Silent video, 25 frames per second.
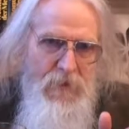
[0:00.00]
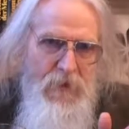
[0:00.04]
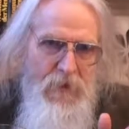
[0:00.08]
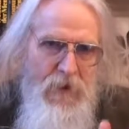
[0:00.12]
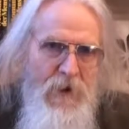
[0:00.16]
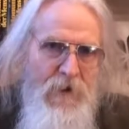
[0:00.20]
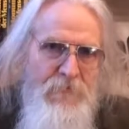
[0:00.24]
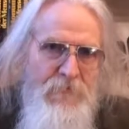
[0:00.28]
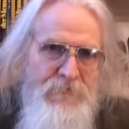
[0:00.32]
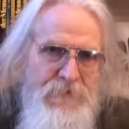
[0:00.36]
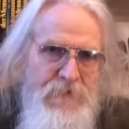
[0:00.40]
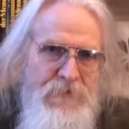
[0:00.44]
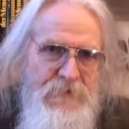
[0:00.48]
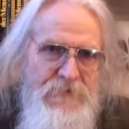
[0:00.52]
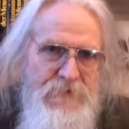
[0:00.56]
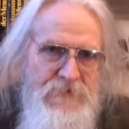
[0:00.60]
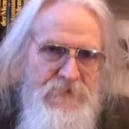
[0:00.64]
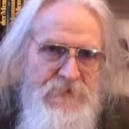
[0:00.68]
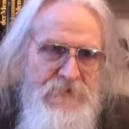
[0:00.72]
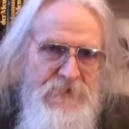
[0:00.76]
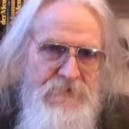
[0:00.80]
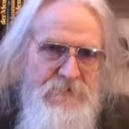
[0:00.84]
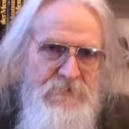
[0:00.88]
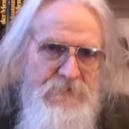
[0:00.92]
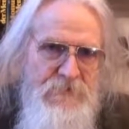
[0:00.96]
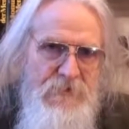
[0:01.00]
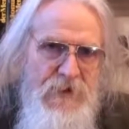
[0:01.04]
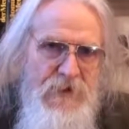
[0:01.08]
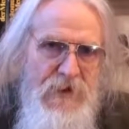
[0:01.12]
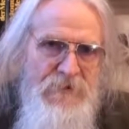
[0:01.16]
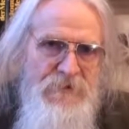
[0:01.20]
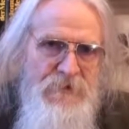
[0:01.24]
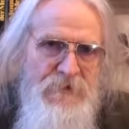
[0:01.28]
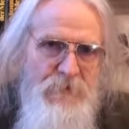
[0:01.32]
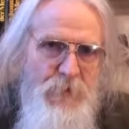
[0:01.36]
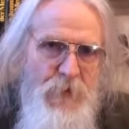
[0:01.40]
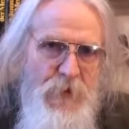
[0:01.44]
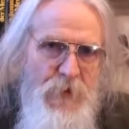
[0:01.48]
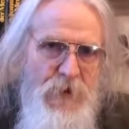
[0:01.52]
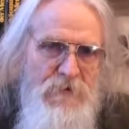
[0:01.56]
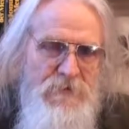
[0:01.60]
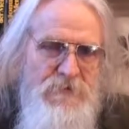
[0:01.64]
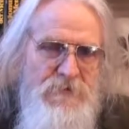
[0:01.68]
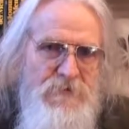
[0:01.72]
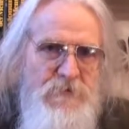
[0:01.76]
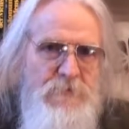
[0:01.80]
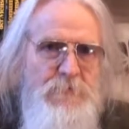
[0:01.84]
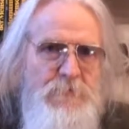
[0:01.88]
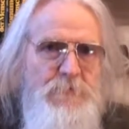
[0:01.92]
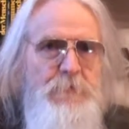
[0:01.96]
after this introduction
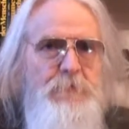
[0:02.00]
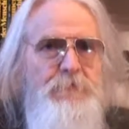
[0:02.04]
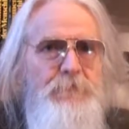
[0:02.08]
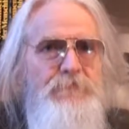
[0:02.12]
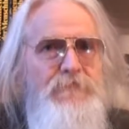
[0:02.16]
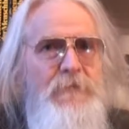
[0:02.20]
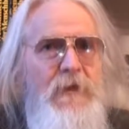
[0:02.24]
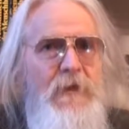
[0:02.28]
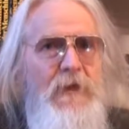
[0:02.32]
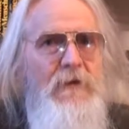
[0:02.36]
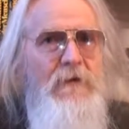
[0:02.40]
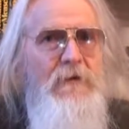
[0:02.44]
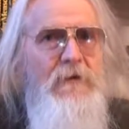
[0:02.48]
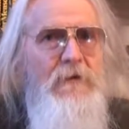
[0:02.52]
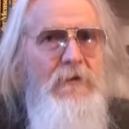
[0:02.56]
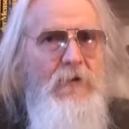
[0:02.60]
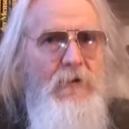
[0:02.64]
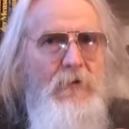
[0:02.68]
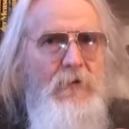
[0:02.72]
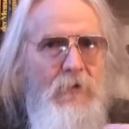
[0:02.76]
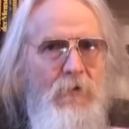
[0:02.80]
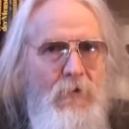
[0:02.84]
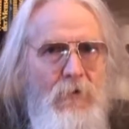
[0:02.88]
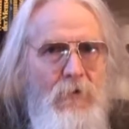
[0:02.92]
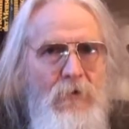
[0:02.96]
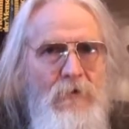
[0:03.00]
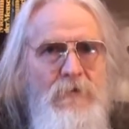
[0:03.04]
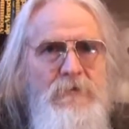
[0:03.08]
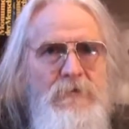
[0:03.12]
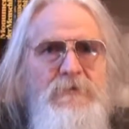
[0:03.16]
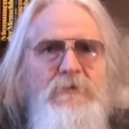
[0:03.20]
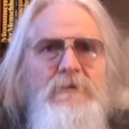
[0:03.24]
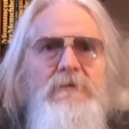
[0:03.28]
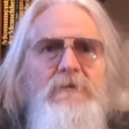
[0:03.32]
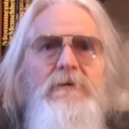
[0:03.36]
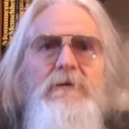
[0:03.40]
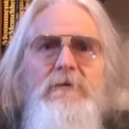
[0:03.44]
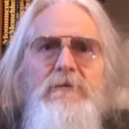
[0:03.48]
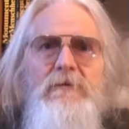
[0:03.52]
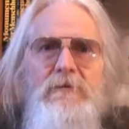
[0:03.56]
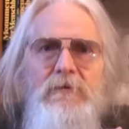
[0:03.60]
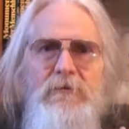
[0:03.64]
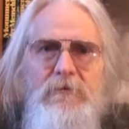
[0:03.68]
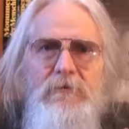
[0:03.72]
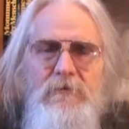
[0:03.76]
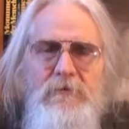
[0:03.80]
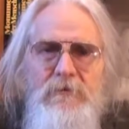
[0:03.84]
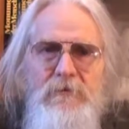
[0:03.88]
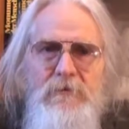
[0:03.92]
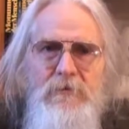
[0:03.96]
words, all the
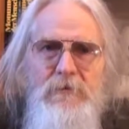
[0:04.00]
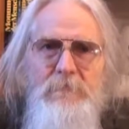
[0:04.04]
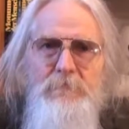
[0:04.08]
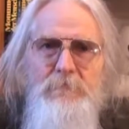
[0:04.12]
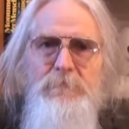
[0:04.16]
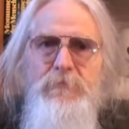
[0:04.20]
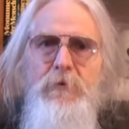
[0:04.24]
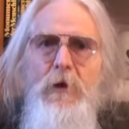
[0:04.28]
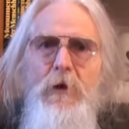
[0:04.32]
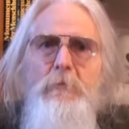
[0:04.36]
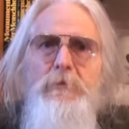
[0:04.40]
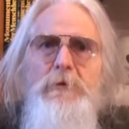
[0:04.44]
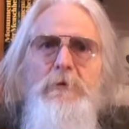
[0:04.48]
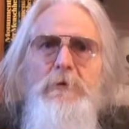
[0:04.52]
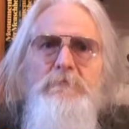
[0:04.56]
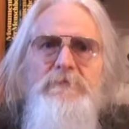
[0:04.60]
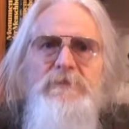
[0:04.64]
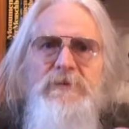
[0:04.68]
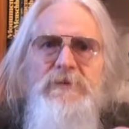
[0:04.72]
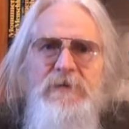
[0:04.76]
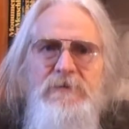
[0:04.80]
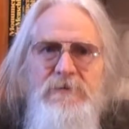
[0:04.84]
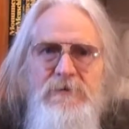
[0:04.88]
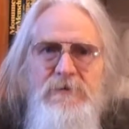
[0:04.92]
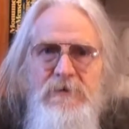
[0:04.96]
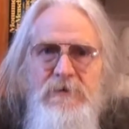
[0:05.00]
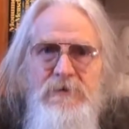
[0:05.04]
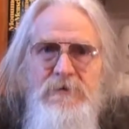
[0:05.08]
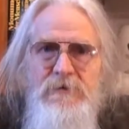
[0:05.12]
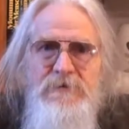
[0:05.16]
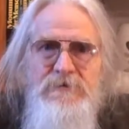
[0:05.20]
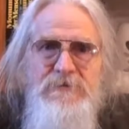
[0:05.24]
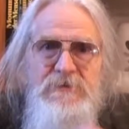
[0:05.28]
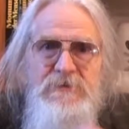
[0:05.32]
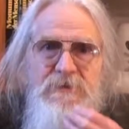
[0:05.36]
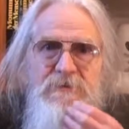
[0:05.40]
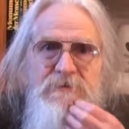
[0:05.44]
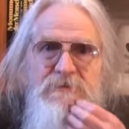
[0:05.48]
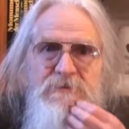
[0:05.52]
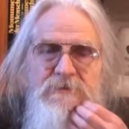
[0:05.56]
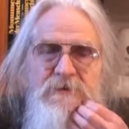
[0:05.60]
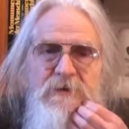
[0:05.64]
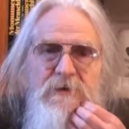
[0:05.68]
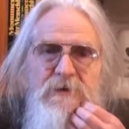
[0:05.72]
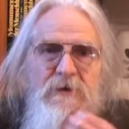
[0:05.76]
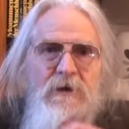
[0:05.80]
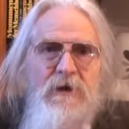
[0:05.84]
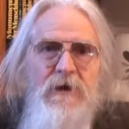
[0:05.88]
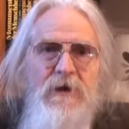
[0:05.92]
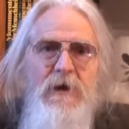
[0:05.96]
problems and illnesses.
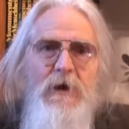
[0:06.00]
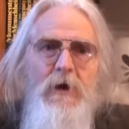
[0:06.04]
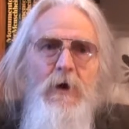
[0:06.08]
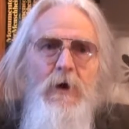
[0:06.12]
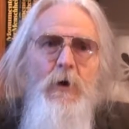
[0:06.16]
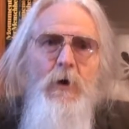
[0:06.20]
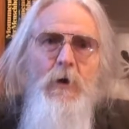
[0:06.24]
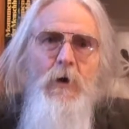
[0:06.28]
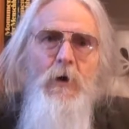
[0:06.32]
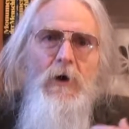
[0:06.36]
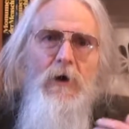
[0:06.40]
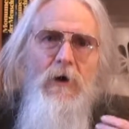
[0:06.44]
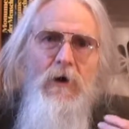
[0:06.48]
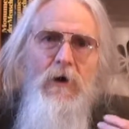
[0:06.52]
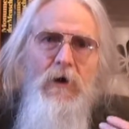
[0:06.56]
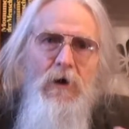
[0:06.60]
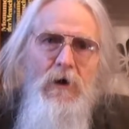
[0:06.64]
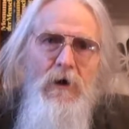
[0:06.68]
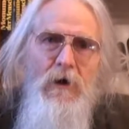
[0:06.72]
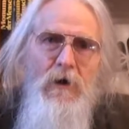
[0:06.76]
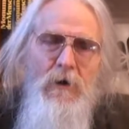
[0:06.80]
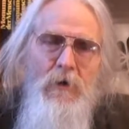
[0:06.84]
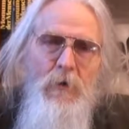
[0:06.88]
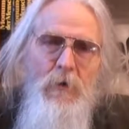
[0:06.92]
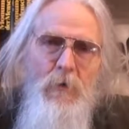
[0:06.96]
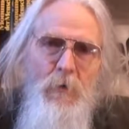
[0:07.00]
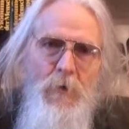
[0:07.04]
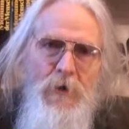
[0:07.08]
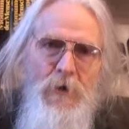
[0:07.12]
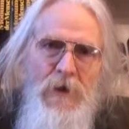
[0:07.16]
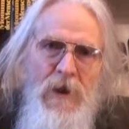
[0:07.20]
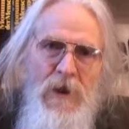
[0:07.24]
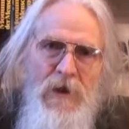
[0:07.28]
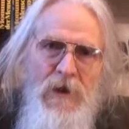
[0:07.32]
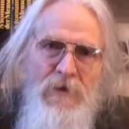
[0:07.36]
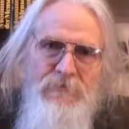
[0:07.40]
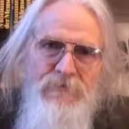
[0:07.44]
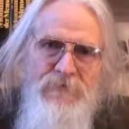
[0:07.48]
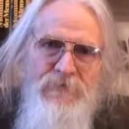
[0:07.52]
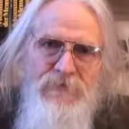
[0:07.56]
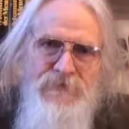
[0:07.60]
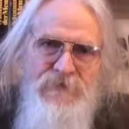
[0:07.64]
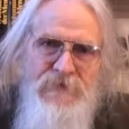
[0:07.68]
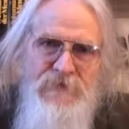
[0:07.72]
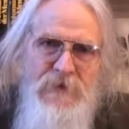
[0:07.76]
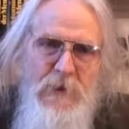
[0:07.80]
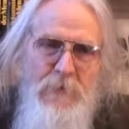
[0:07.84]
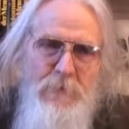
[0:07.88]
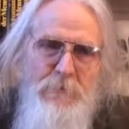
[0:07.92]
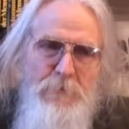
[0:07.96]
We have
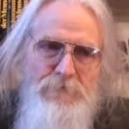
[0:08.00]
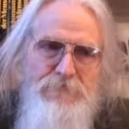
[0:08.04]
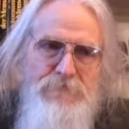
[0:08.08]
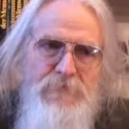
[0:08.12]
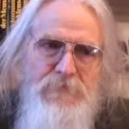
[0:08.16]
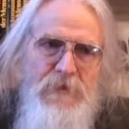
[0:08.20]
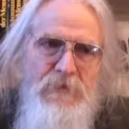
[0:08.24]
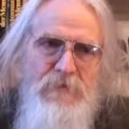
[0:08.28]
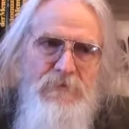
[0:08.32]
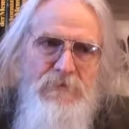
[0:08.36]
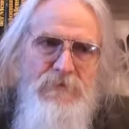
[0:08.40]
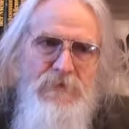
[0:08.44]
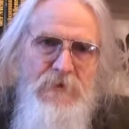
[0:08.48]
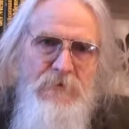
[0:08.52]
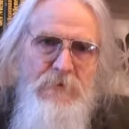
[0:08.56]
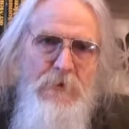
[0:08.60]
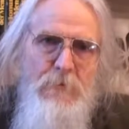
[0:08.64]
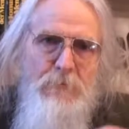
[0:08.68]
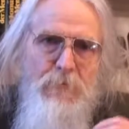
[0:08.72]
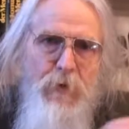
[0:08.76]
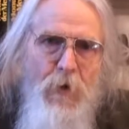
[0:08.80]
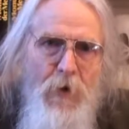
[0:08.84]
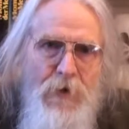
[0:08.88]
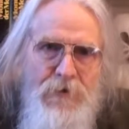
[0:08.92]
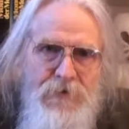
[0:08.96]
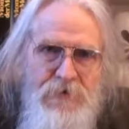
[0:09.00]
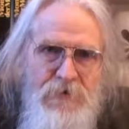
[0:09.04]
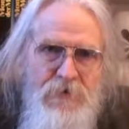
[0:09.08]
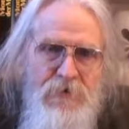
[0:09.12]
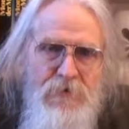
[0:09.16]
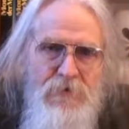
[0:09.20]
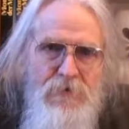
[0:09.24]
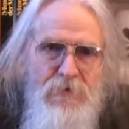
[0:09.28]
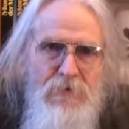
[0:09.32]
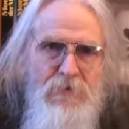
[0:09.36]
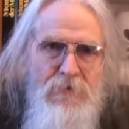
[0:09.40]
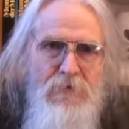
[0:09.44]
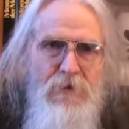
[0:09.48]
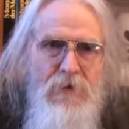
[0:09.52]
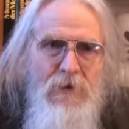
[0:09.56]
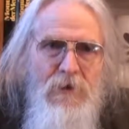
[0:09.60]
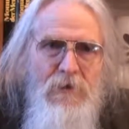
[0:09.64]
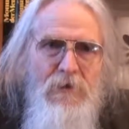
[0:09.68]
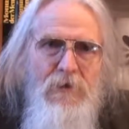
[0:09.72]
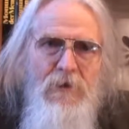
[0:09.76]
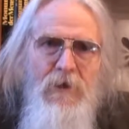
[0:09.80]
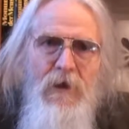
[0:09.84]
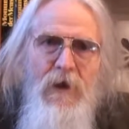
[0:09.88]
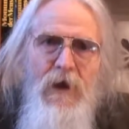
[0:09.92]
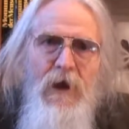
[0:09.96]
some therapeutical
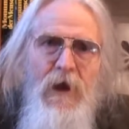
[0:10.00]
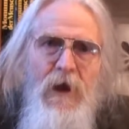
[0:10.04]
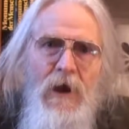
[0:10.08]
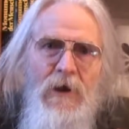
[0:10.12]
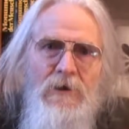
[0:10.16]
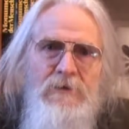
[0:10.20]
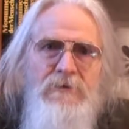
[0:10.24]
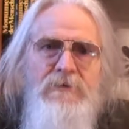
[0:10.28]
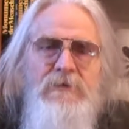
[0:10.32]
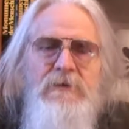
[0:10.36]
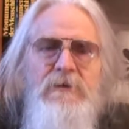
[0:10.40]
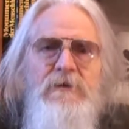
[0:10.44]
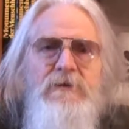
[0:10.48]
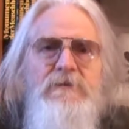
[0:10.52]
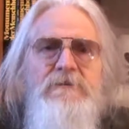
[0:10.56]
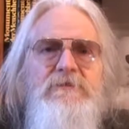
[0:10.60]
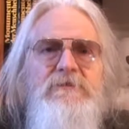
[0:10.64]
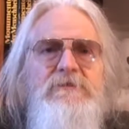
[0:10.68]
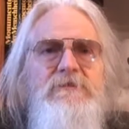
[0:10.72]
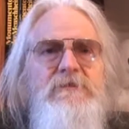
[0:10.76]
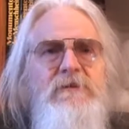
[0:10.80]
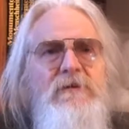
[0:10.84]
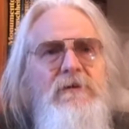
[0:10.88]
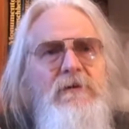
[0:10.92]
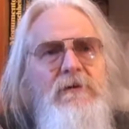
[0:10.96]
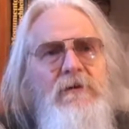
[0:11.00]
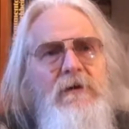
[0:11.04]
ideas